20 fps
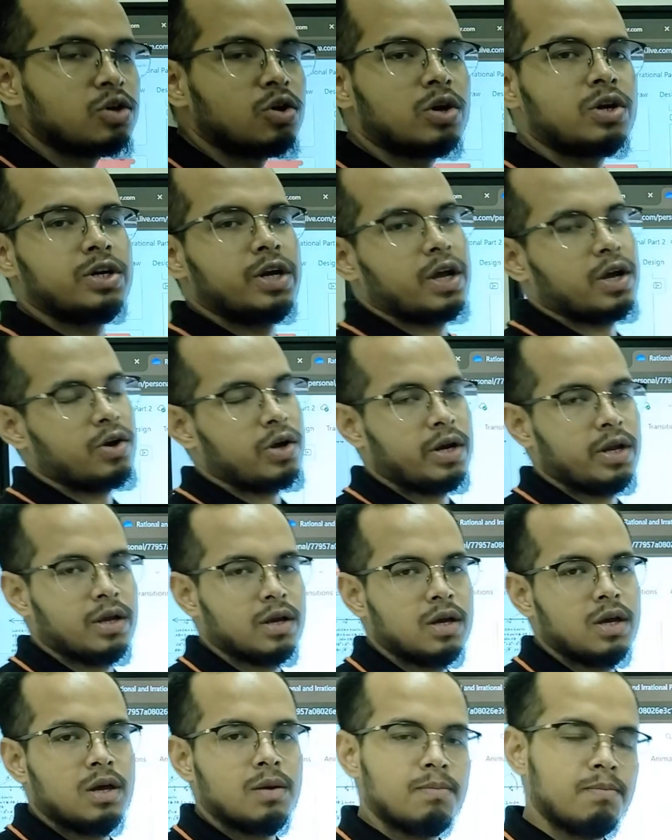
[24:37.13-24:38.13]
non-recurring.
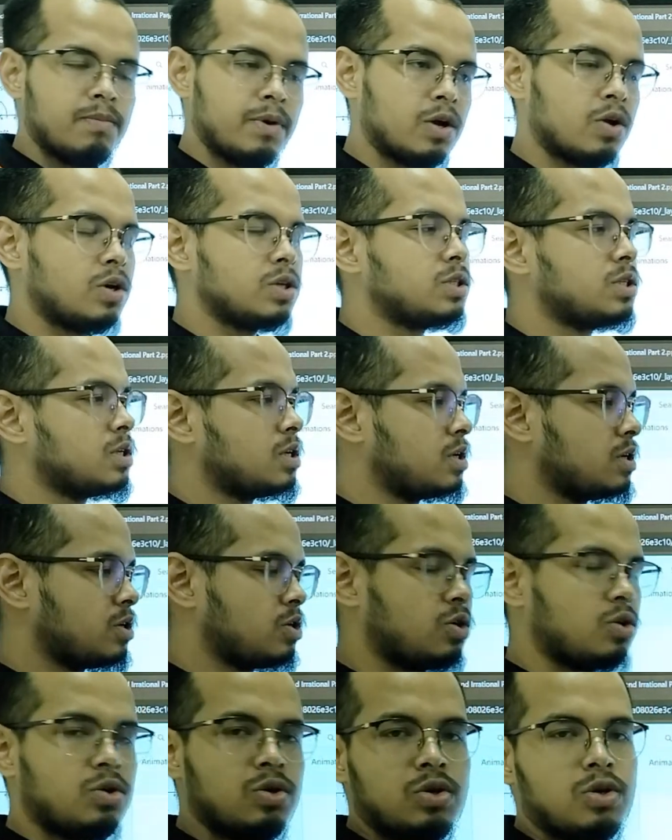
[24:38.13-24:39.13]
Because
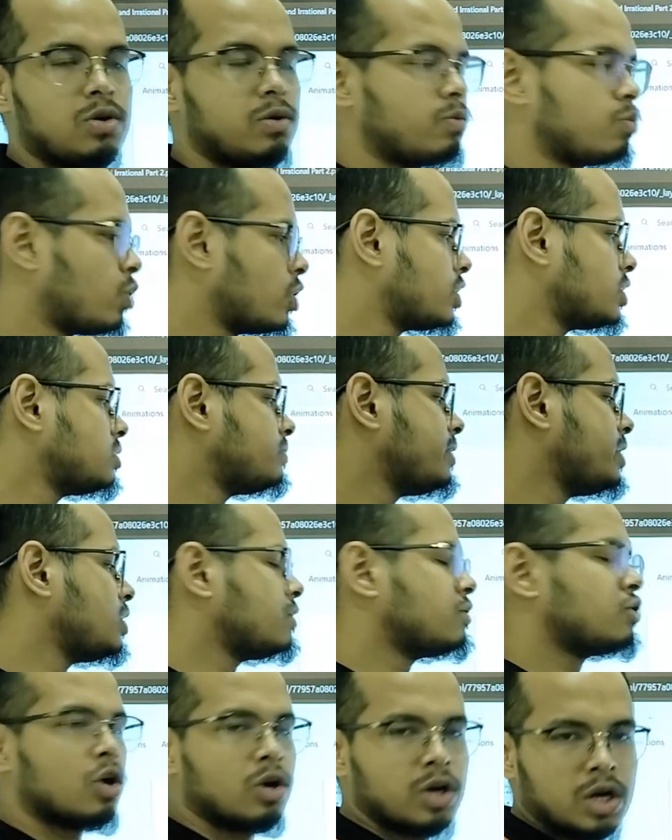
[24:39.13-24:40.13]
what is meaning
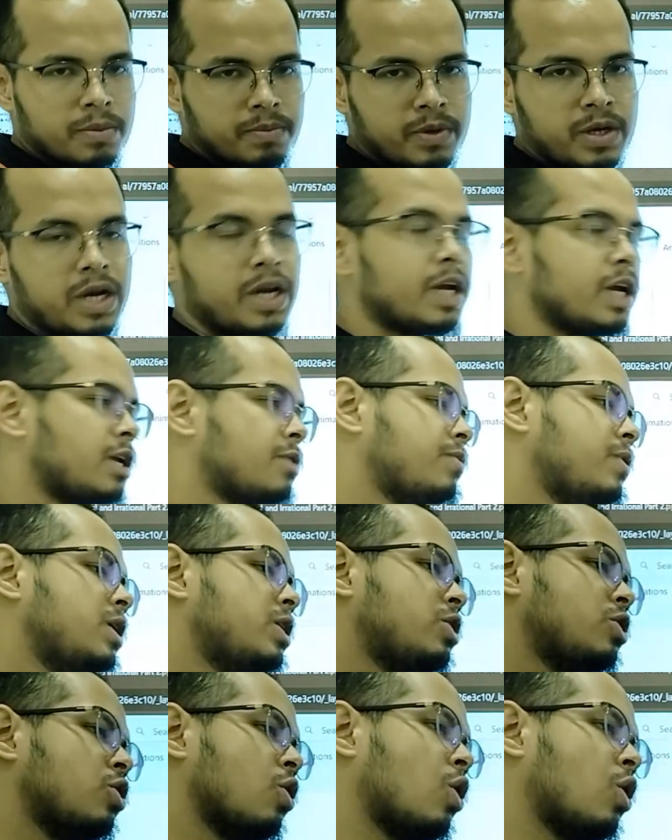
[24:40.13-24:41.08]
of non-terminating? It will